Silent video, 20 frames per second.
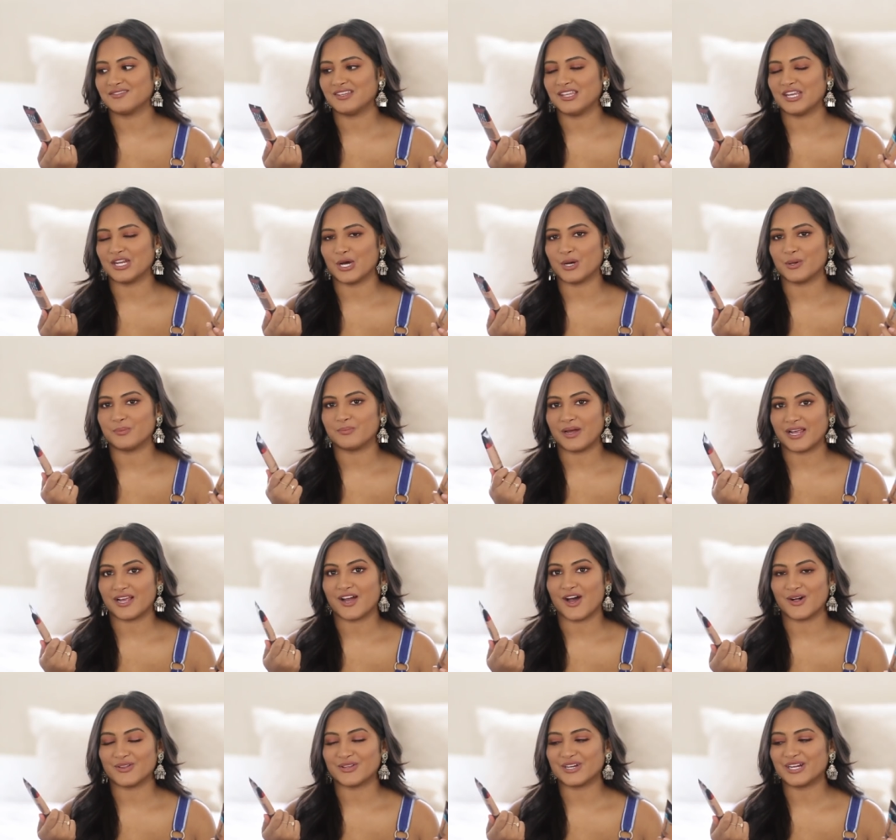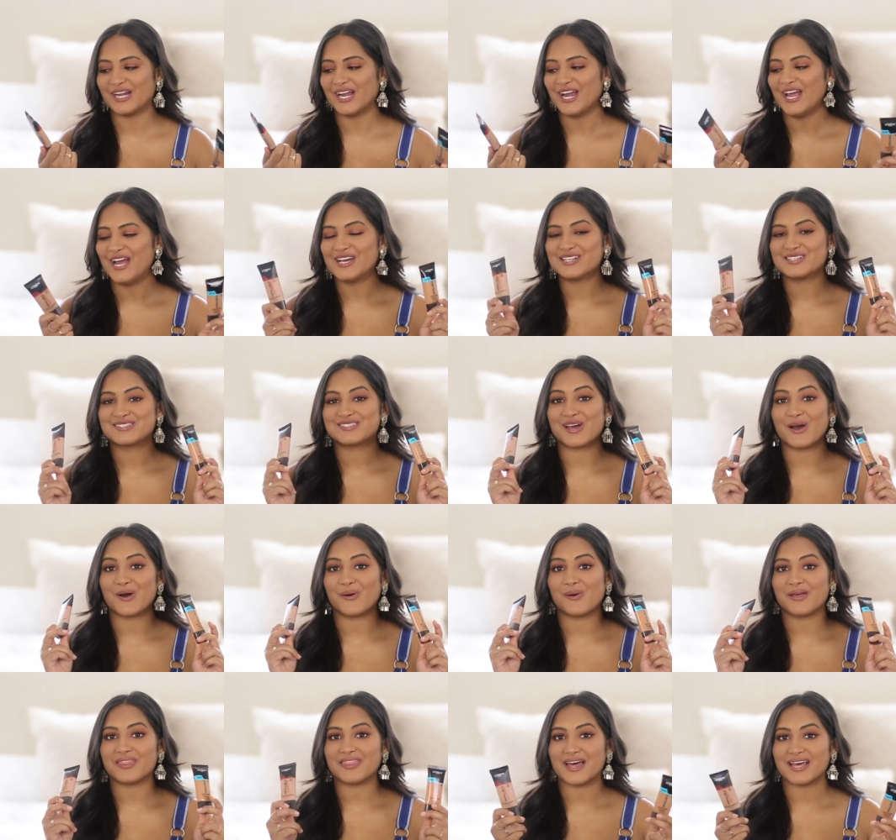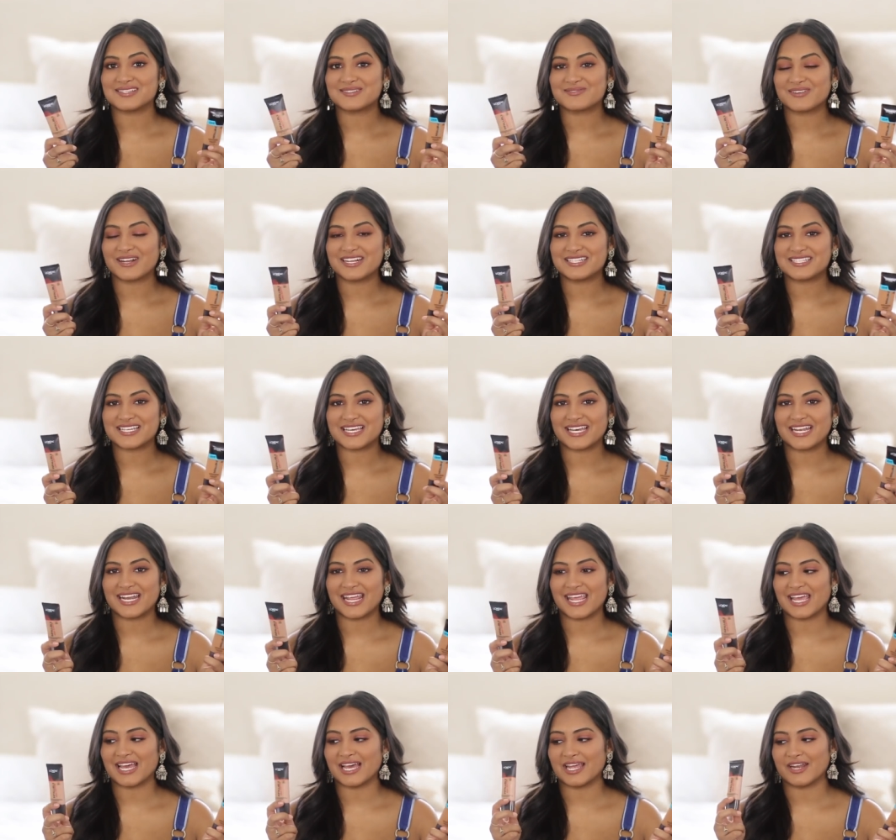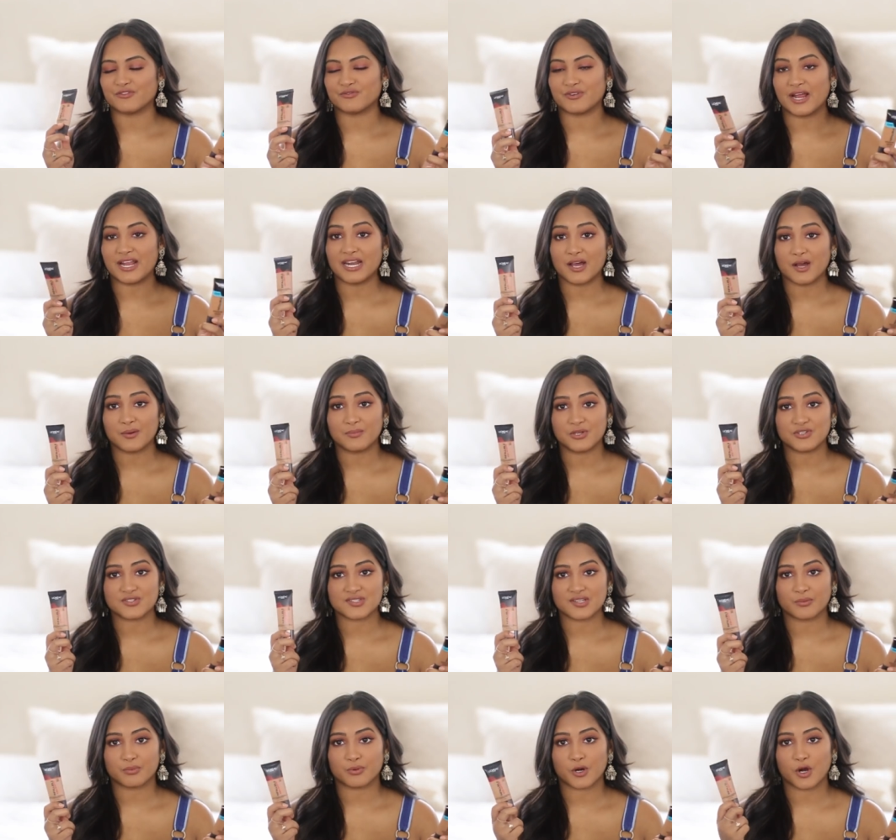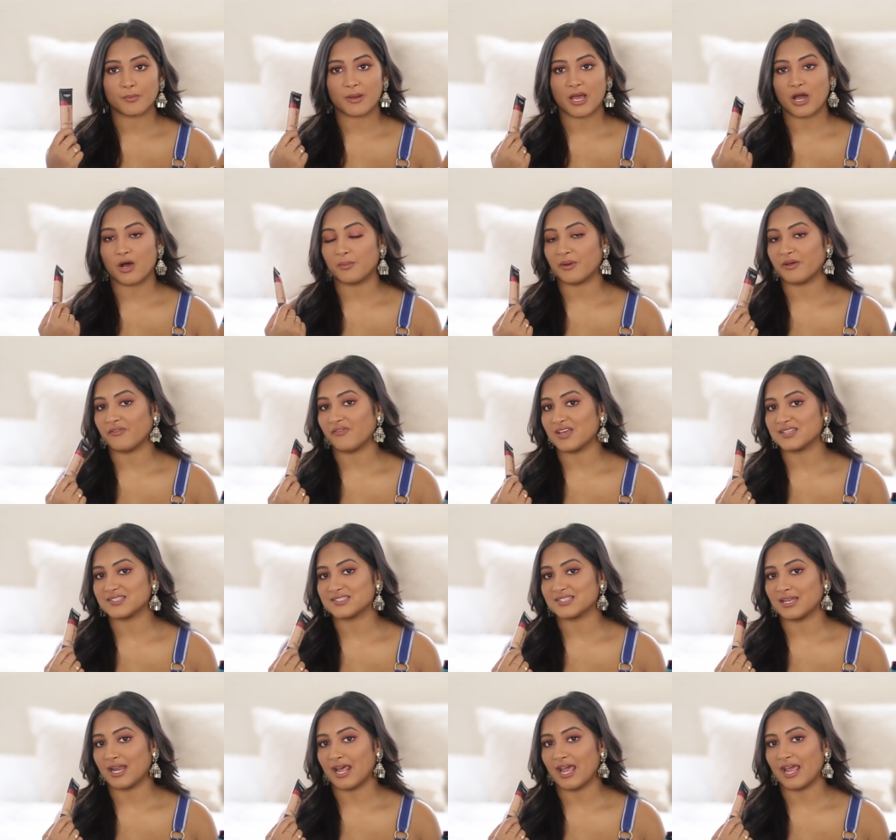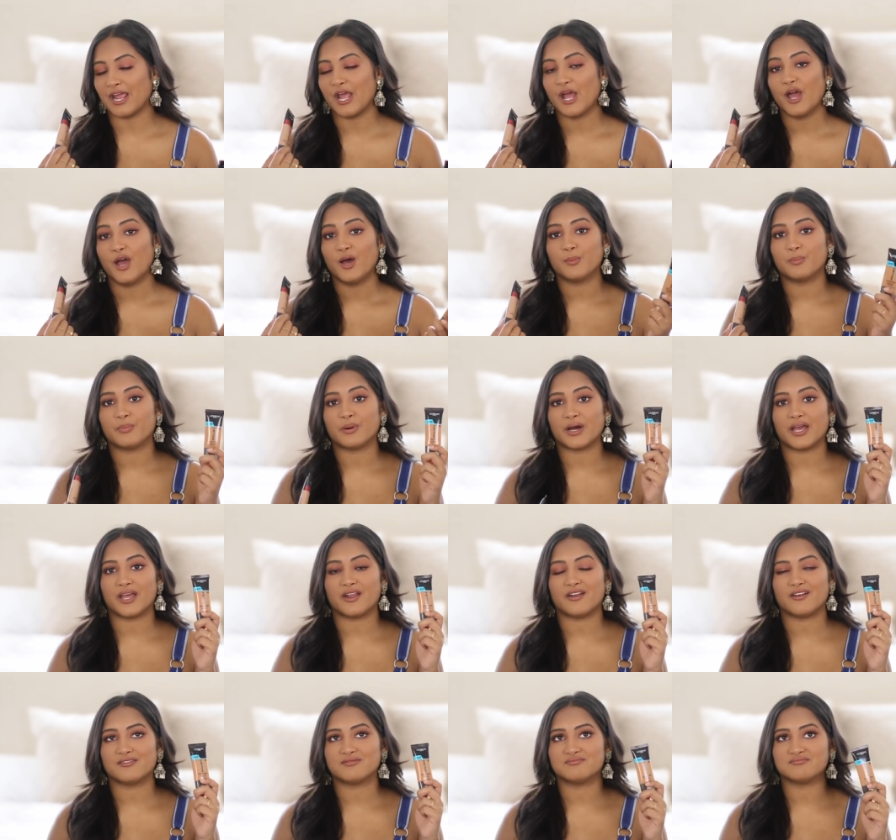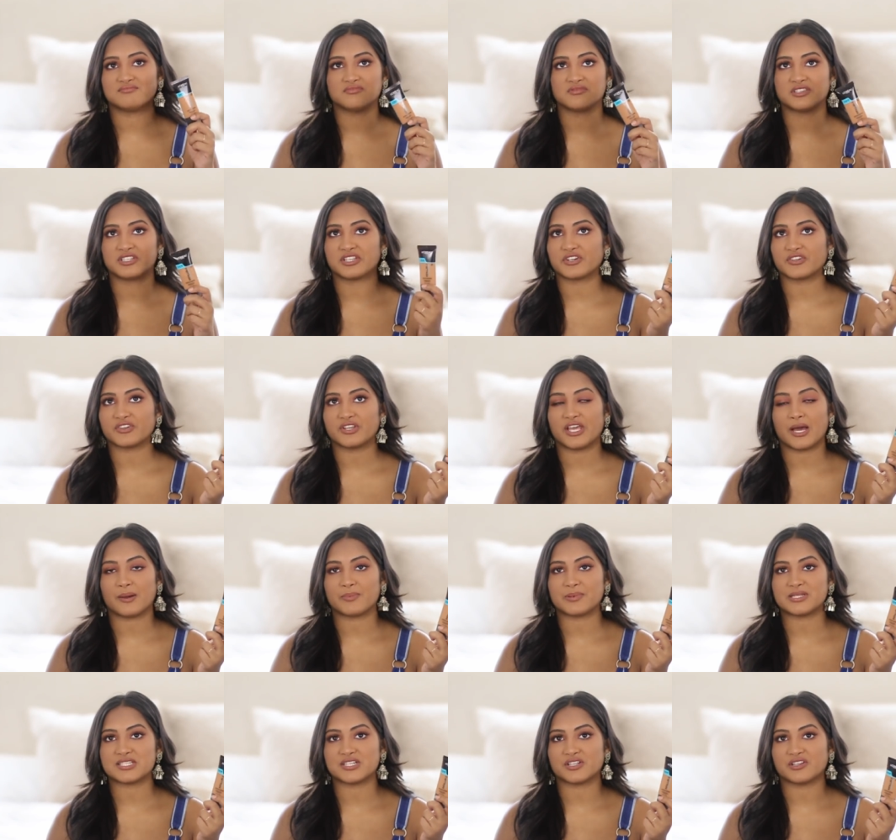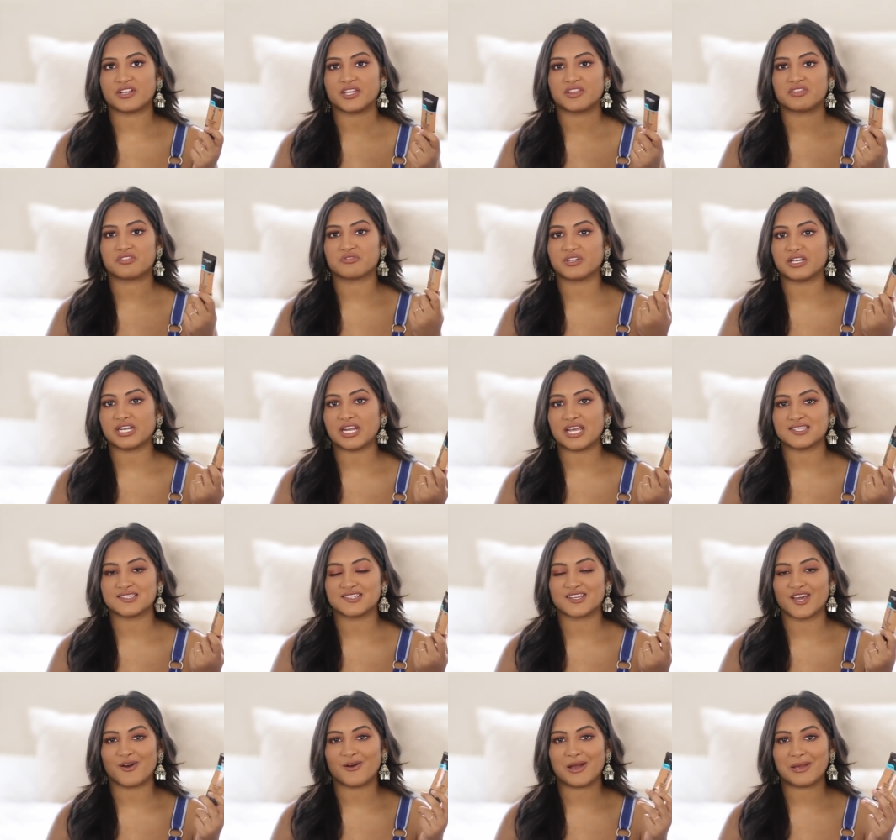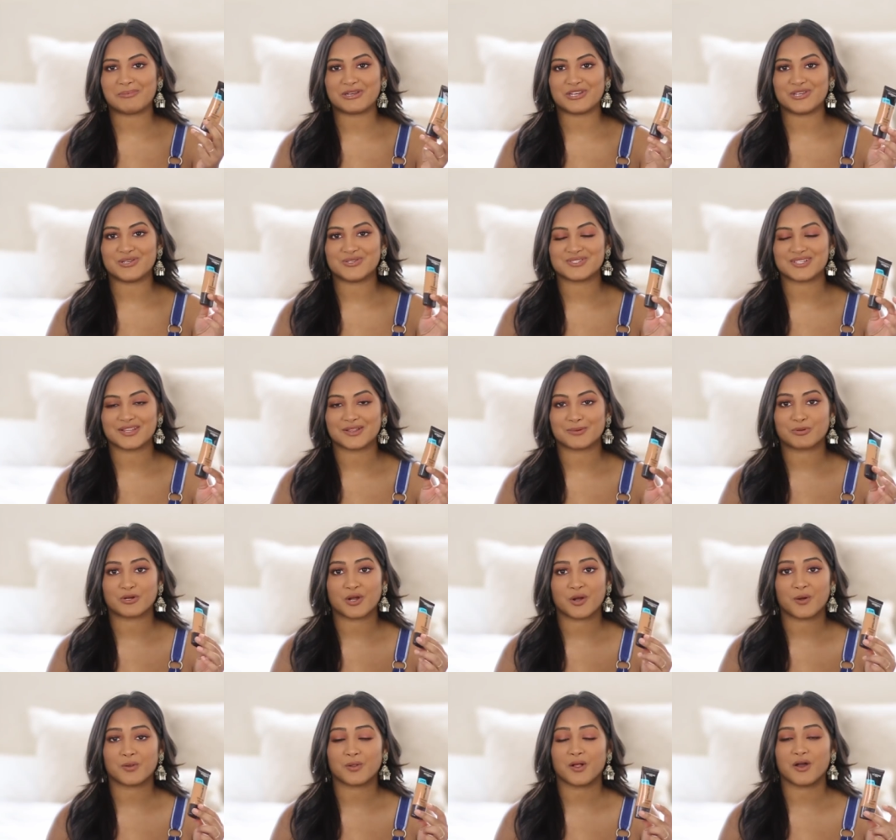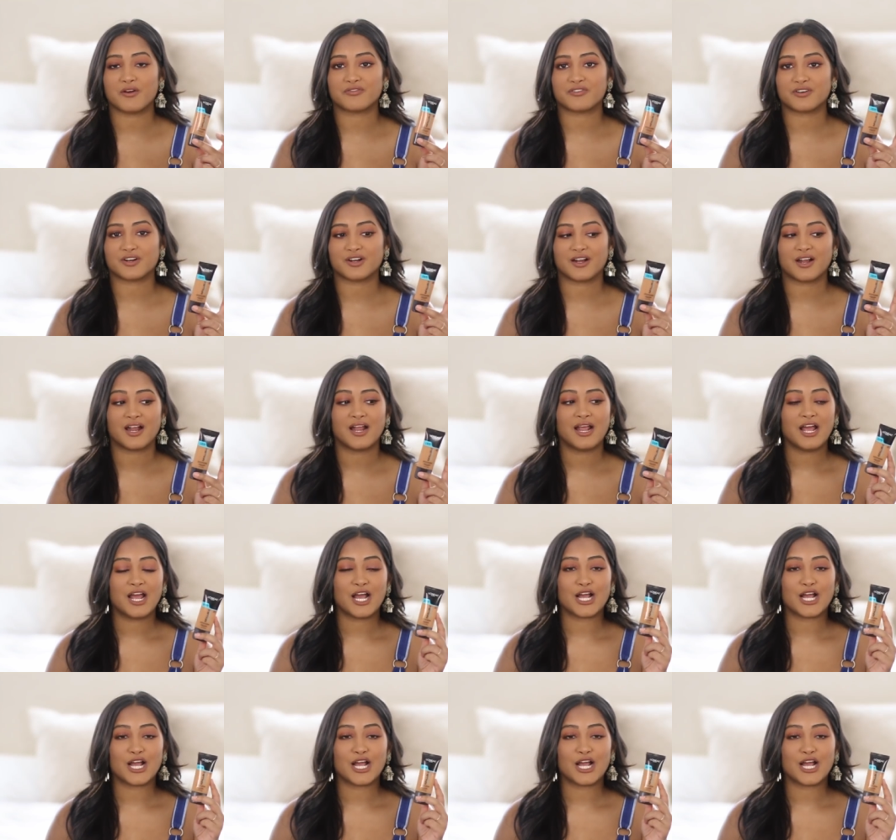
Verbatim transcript: you know, my color. So that's what I did, and right now I'm using the Pro Matte on my face today, but literally up until like 3 days ago I've been using the Pro Glow for